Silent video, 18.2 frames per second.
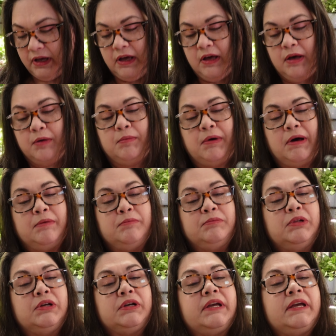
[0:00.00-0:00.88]
Um,
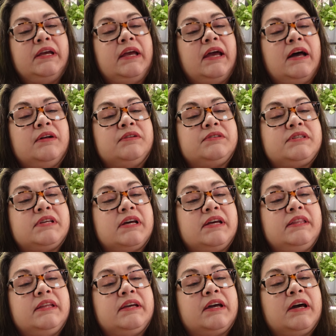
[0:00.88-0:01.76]
I'm looking
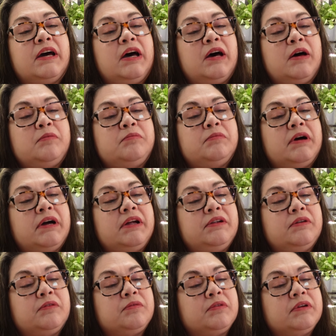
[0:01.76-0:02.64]
outside the cup. I
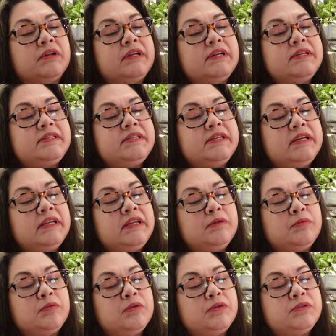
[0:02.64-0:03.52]
don't really see
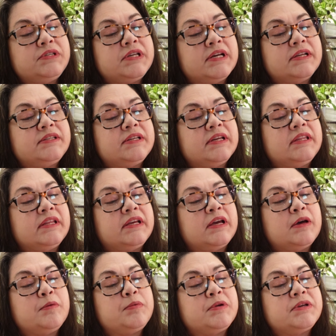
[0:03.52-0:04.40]
any roots outside the
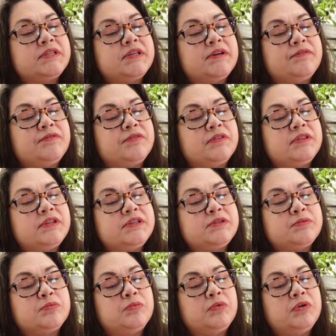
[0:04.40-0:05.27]
cup except for
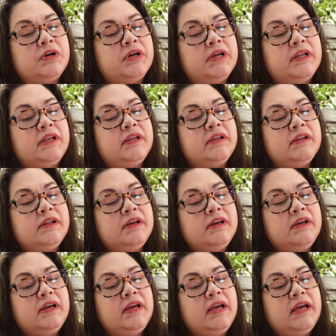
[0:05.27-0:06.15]
this one,
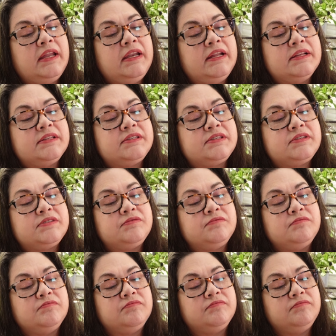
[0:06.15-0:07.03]
and it's
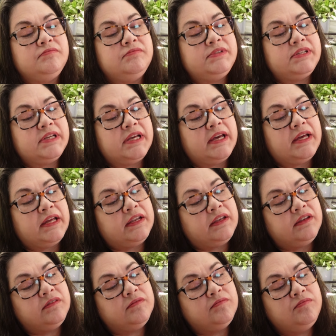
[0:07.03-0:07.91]

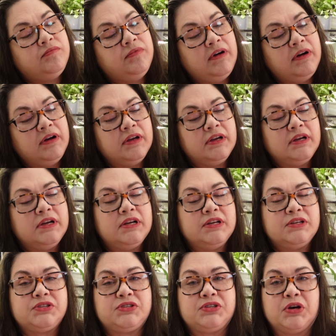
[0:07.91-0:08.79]
dead.
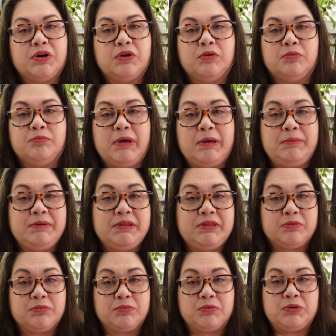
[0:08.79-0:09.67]
So maybe
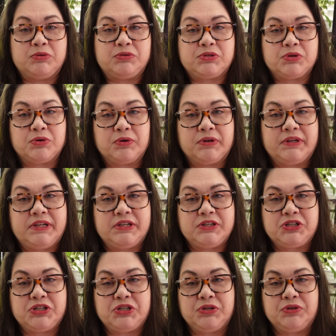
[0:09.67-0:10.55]
the roots are an
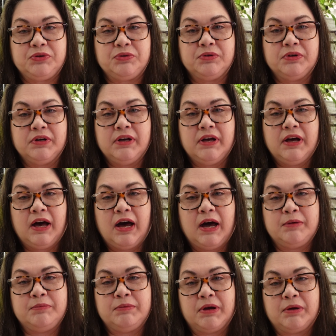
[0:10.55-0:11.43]
issue.
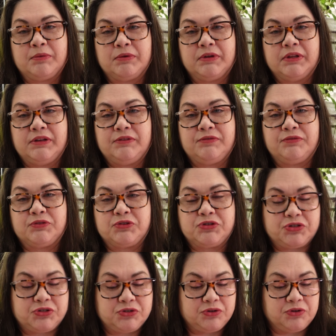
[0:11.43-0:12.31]
I'm not really for
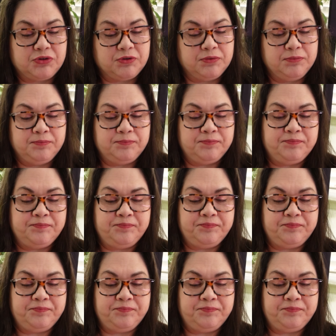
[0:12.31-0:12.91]
sure.